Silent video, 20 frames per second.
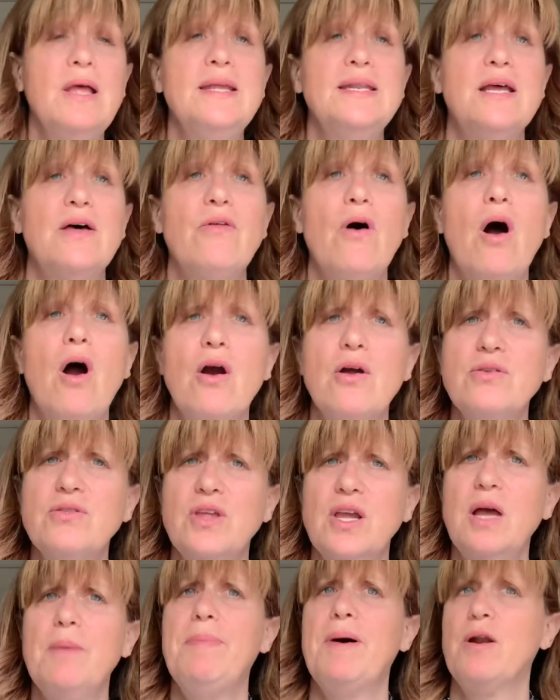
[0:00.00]
Now, the hard
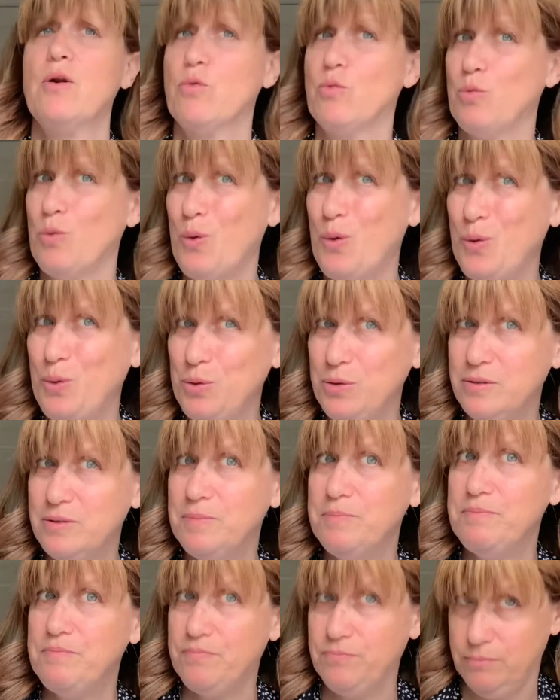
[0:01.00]
thing about a rolled,
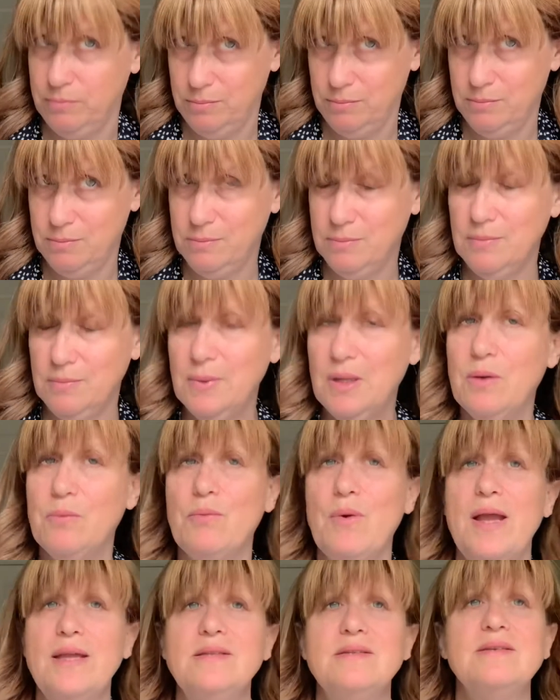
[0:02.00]

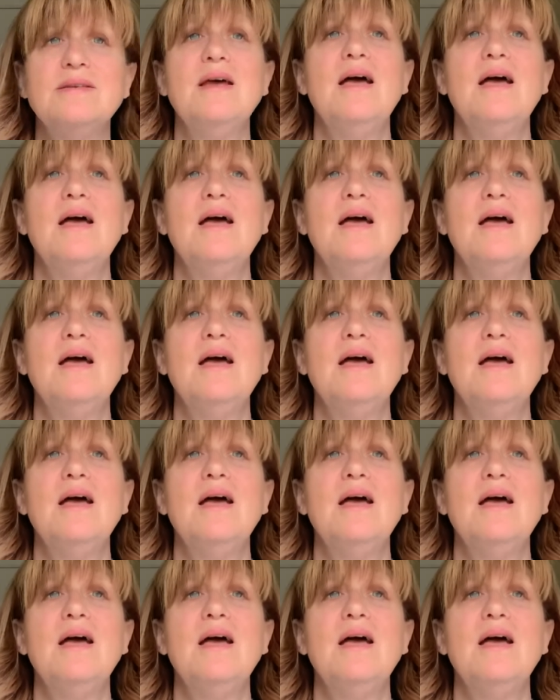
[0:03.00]
right,